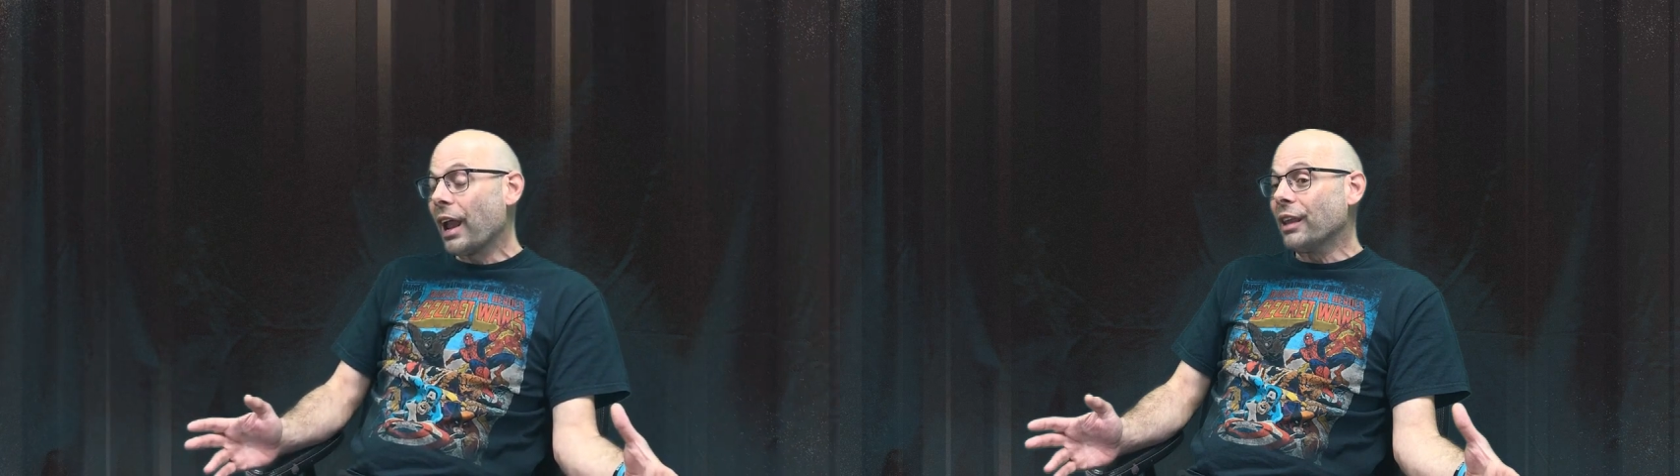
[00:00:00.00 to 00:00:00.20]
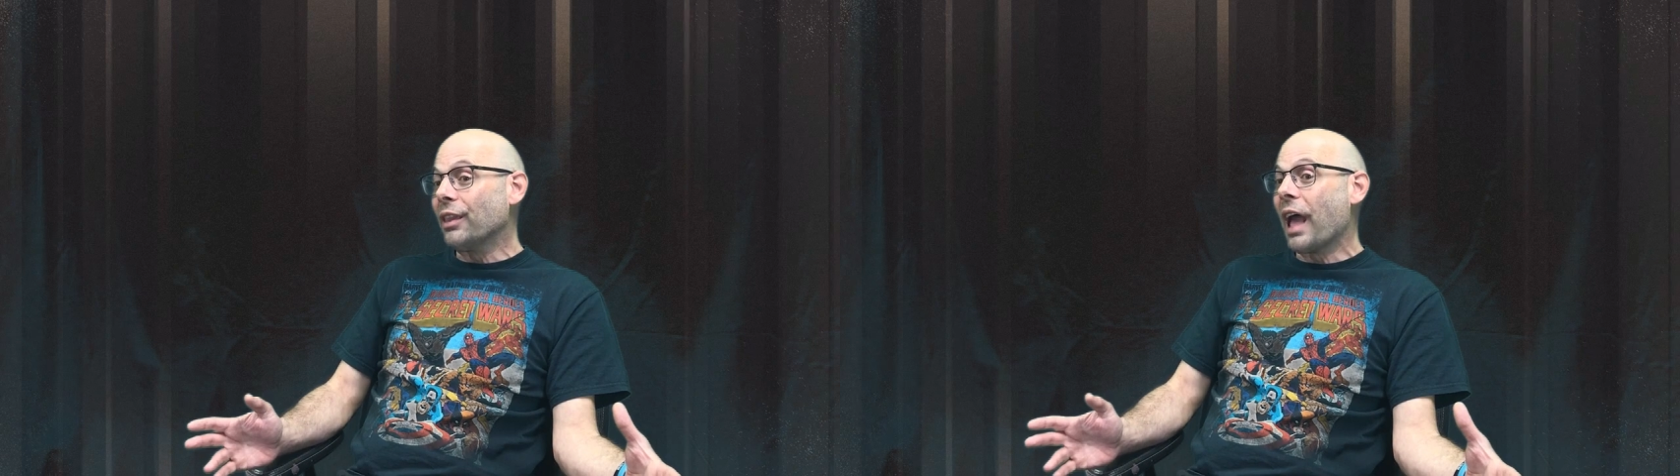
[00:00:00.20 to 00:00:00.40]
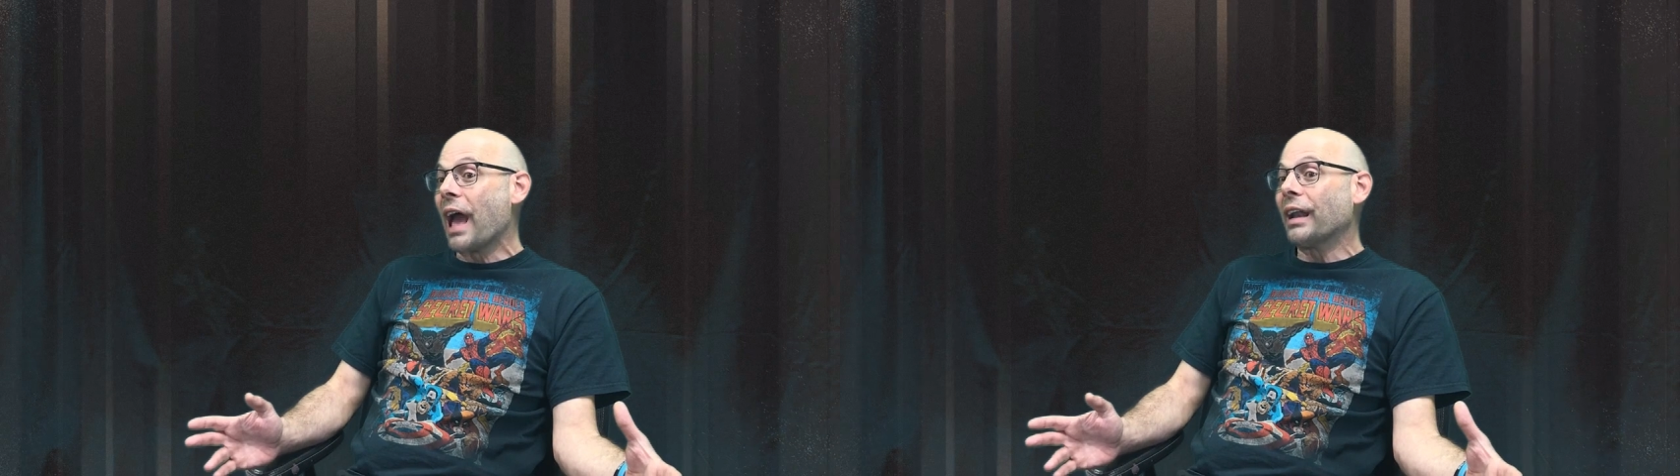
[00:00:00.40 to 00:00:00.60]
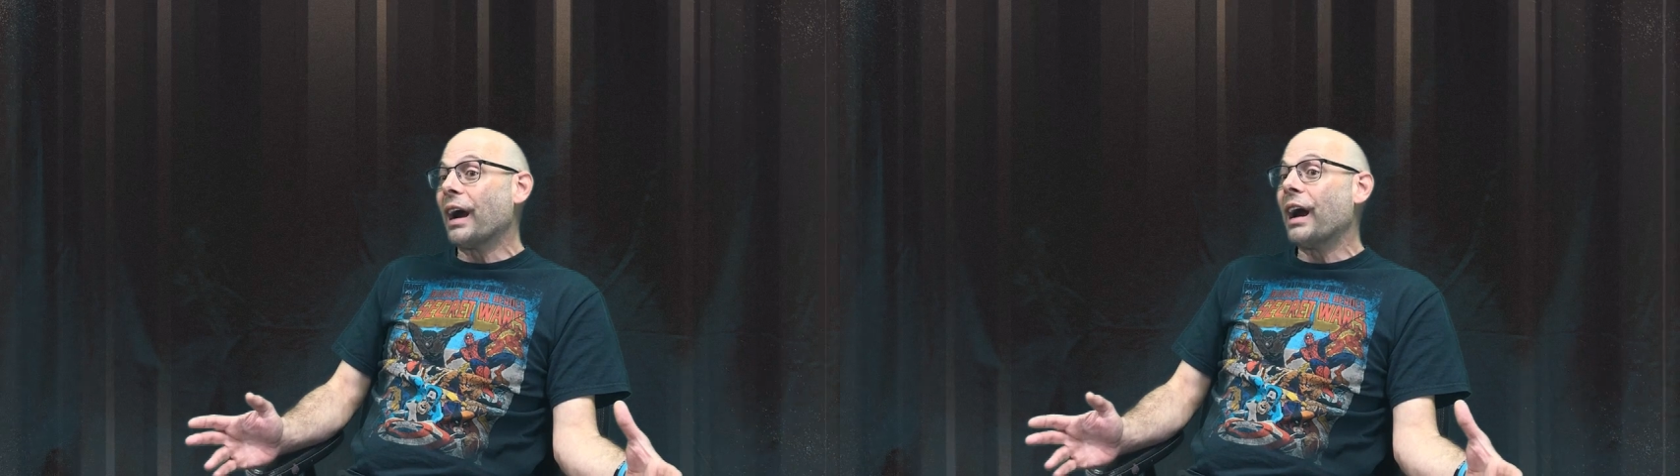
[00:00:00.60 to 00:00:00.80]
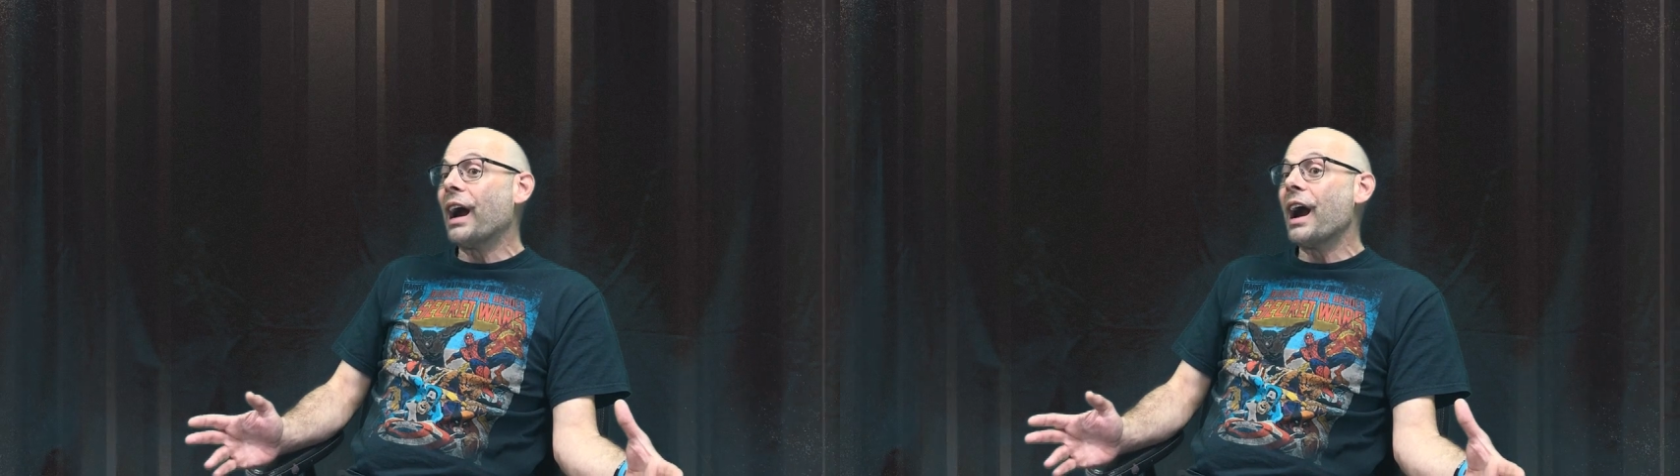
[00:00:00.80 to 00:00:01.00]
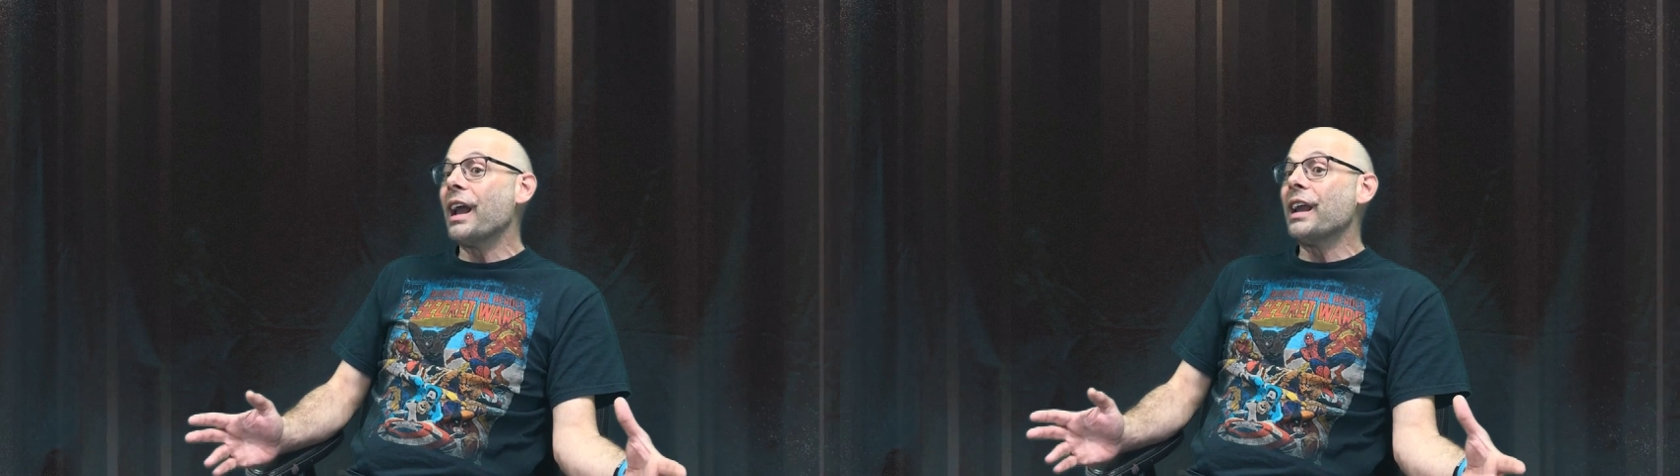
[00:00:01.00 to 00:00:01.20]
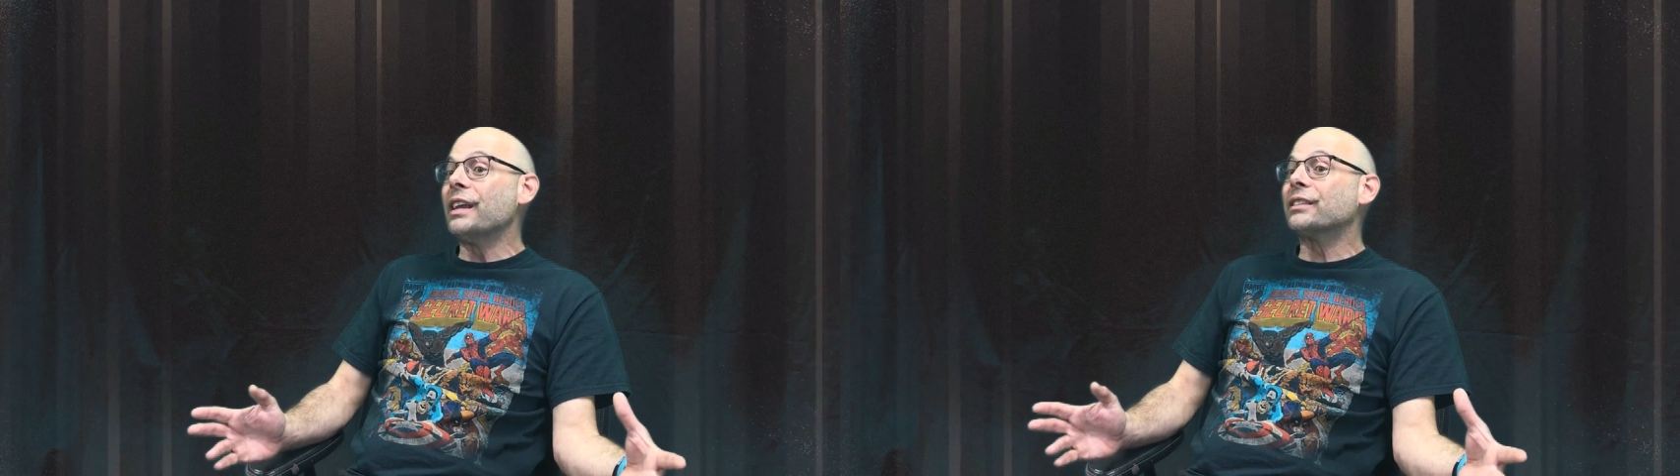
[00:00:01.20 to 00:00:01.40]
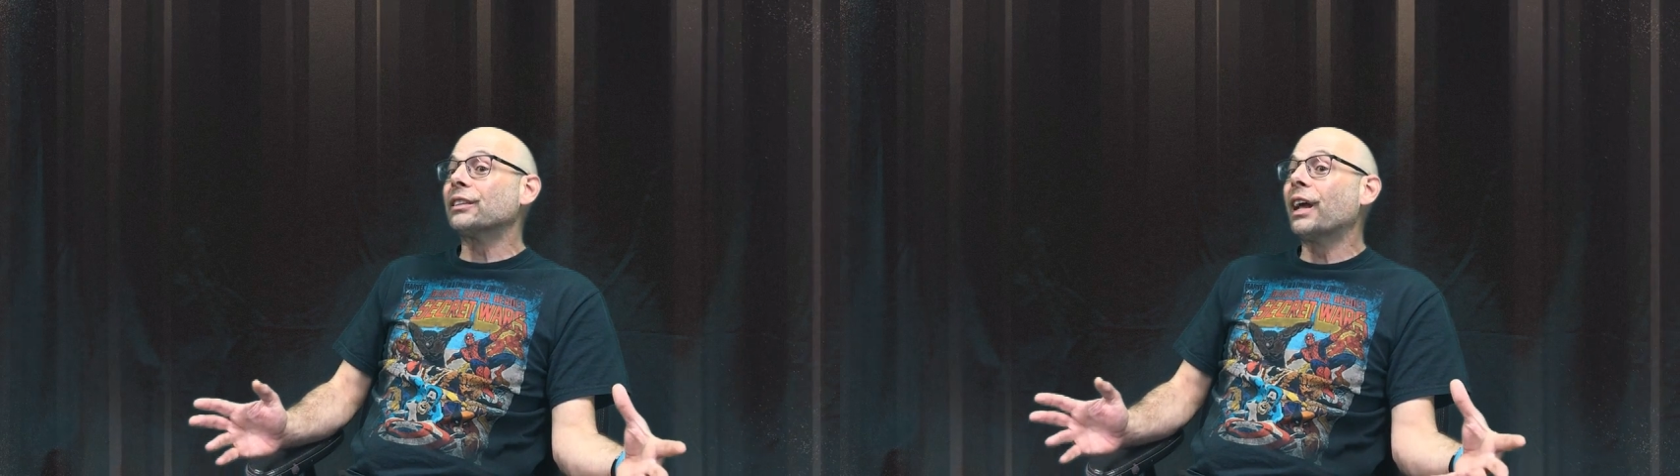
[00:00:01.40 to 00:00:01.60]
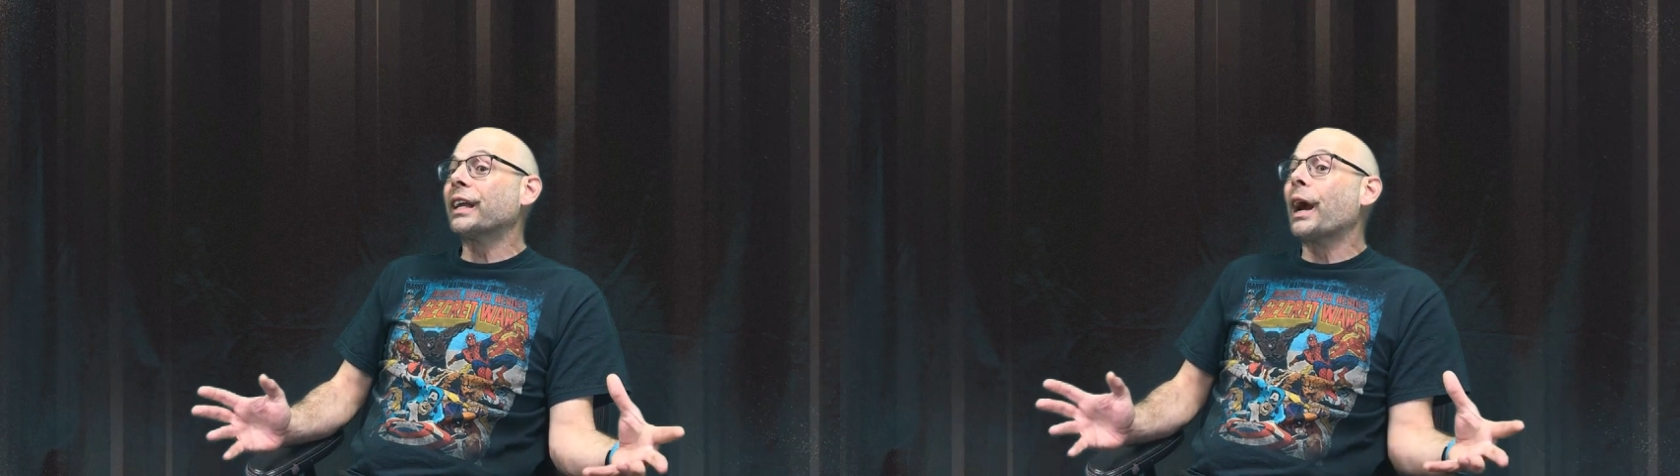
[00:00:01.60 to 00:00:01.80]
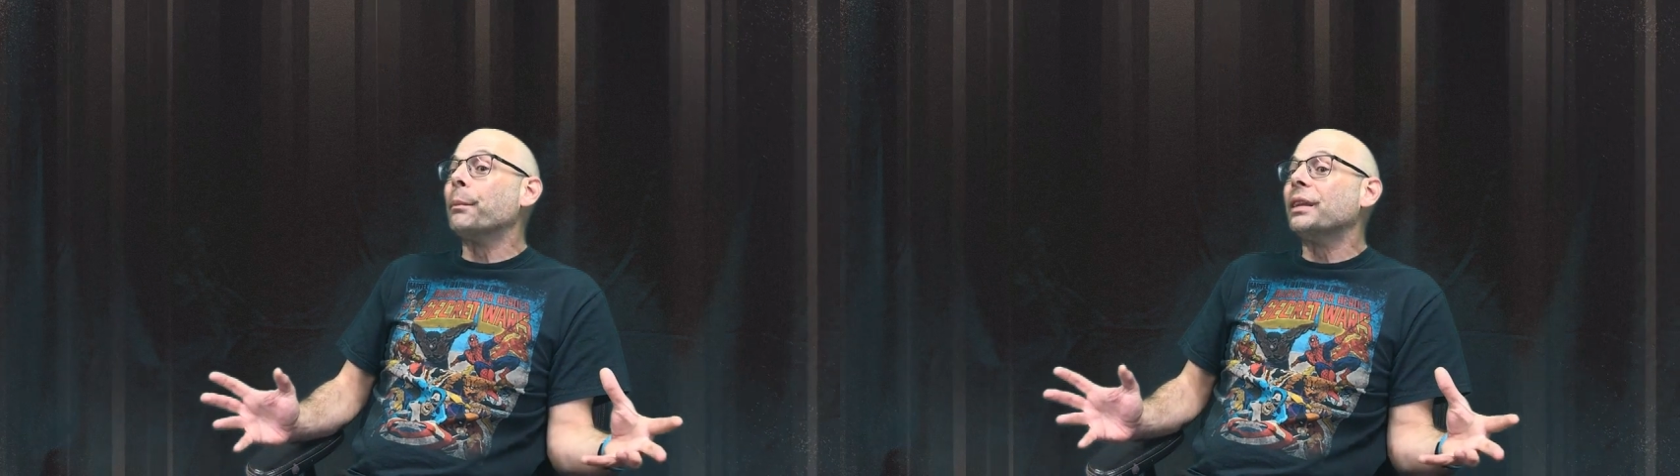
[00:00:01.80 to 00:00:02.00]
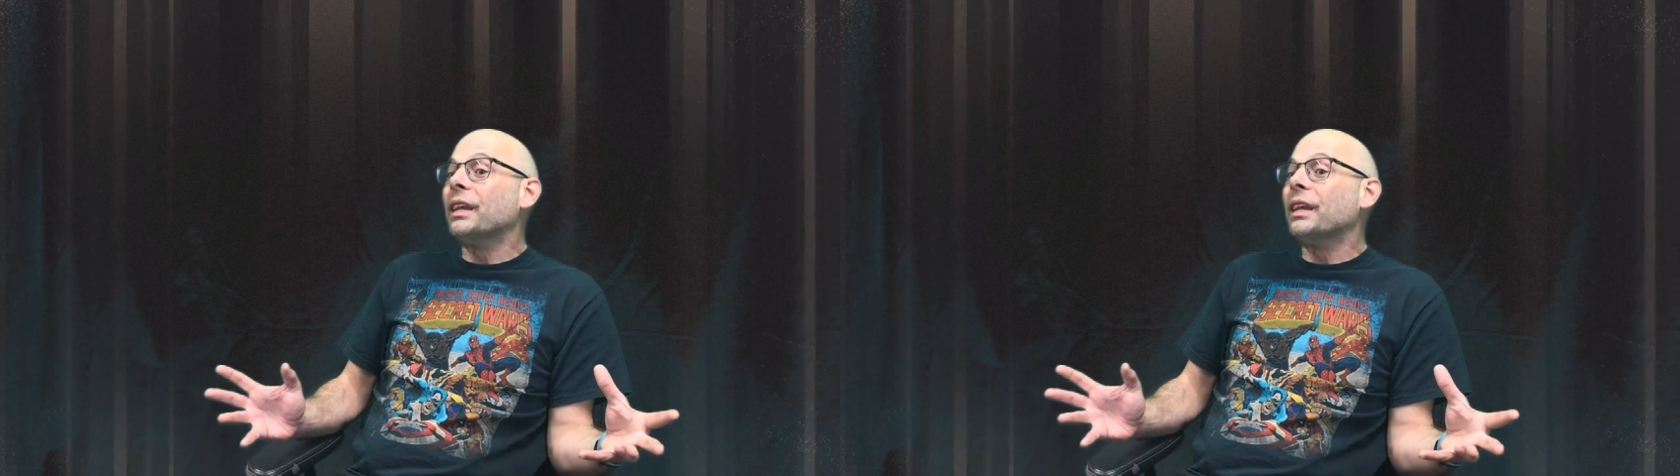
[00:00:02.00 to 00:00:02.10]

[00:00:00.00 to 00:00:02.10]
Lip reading: and that it's like I'm